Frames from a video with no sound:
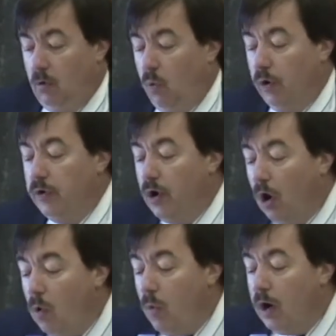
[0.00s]
where
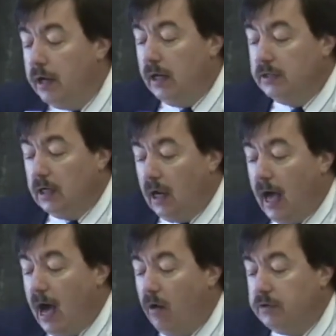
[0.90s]
no one is
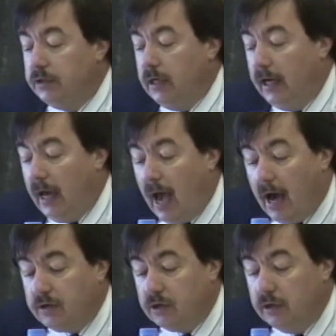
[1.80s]
allowed to take
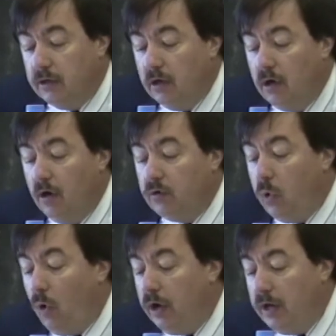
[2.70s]
action
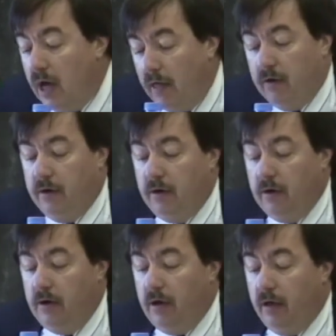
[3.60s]
toward another
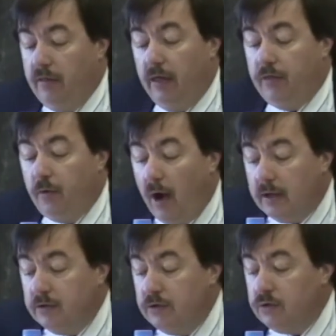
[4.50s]
that
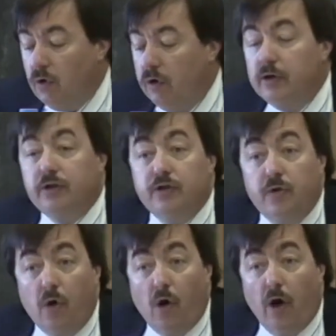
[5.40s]
threatens or
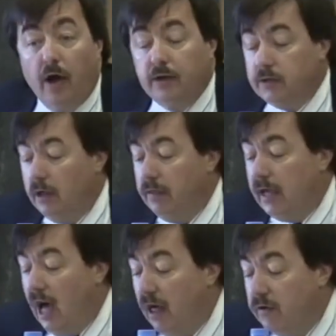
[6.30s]
destroys
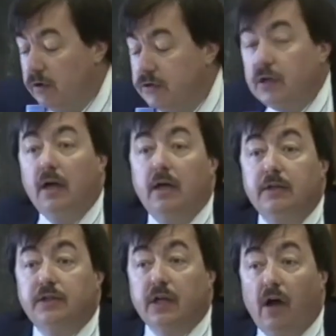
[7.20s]
the other's
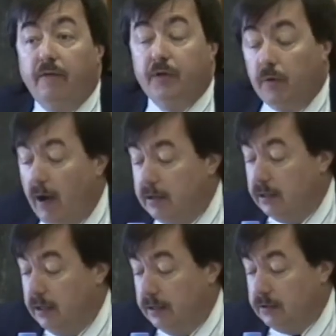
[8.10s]

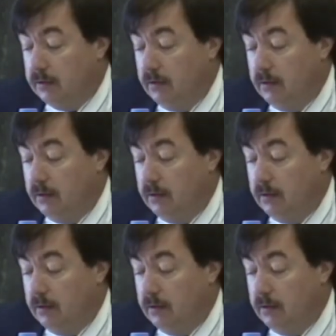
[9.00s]
self-directedness.